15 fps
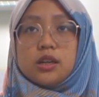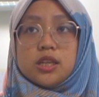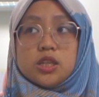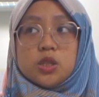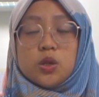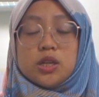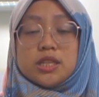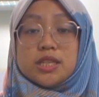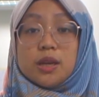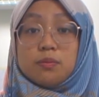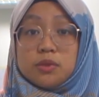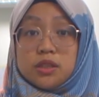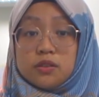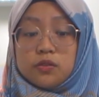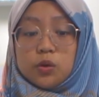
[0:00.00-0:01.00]
is not
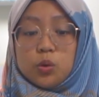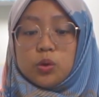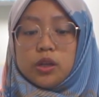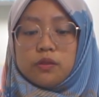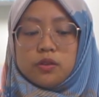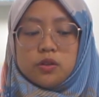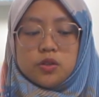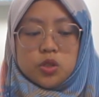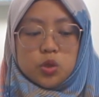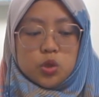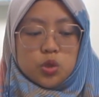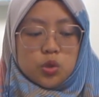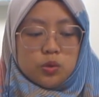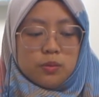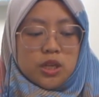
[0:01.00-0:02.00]
accepted for O levels, you
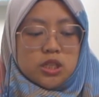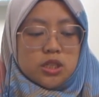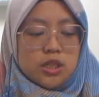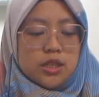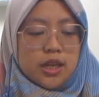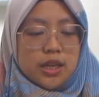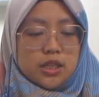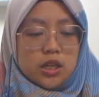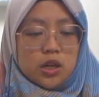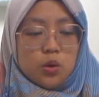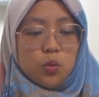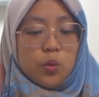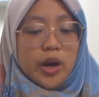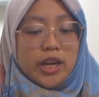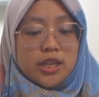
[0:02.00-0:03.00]
should mention that a
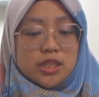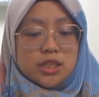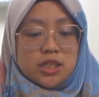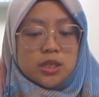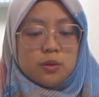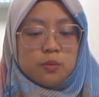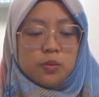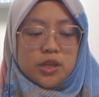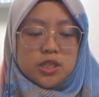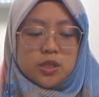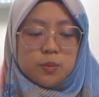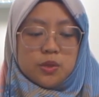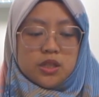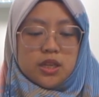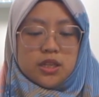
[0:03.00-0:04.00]
white
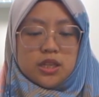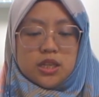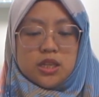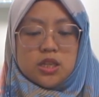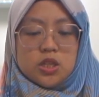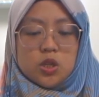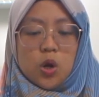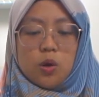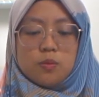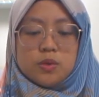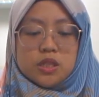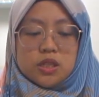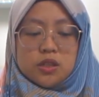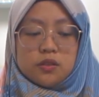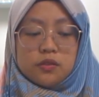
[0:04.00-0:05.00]
precipitate is
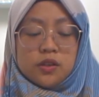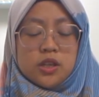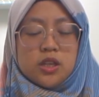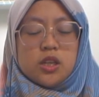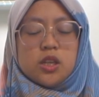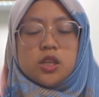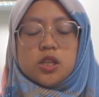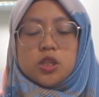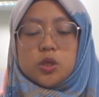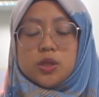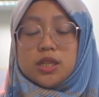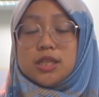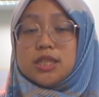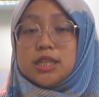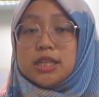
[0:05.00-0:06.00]
observed. So
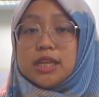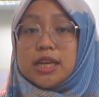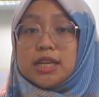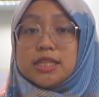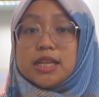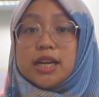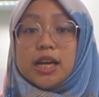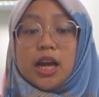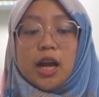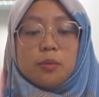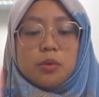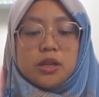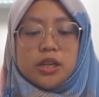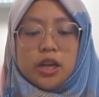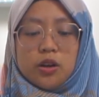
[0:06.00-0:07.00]
this indicates that
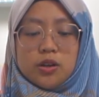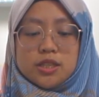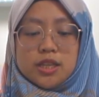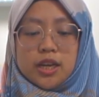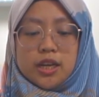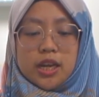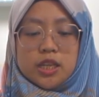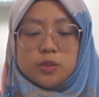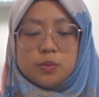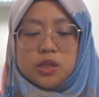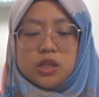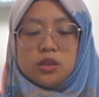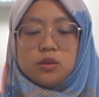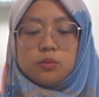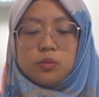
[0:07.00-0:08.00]
carbon dioxide has
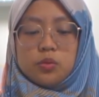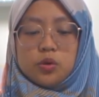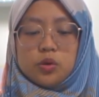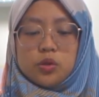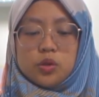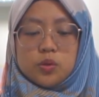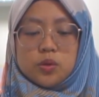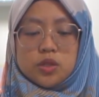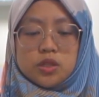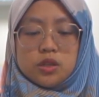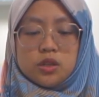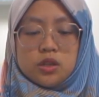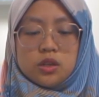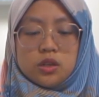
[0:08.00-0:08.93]
been produced.